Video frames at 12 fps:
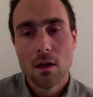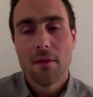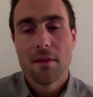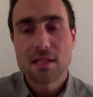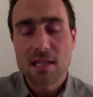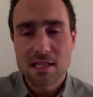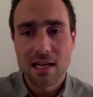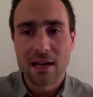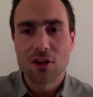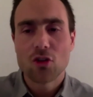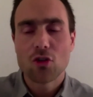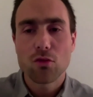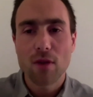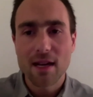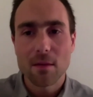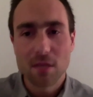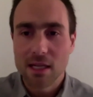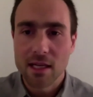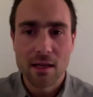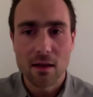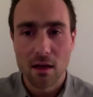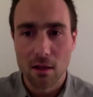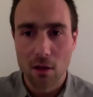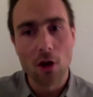This is an incredibly
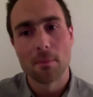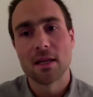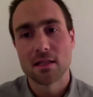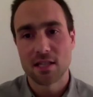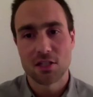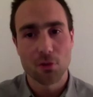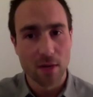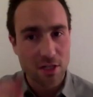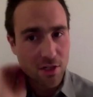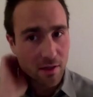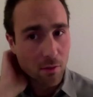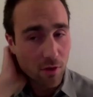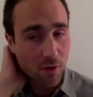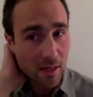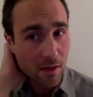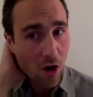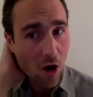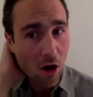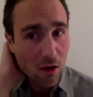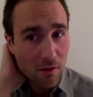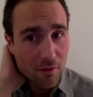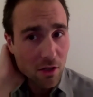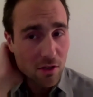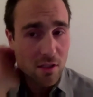alarming situation that we're in. All of
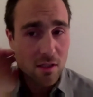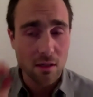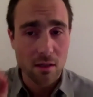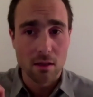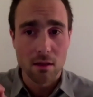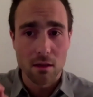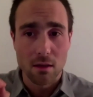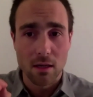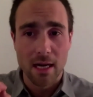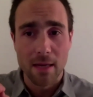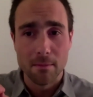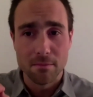those um,